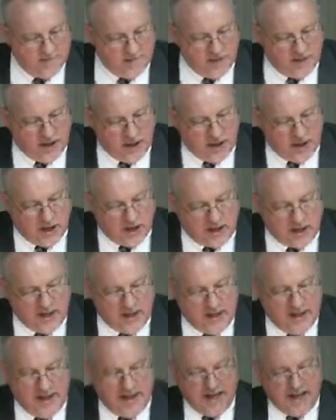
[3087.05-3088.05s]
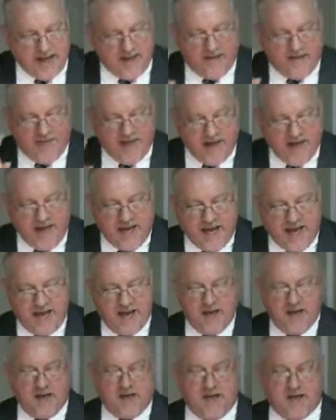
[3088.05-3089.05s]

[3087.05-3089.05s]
But look, and they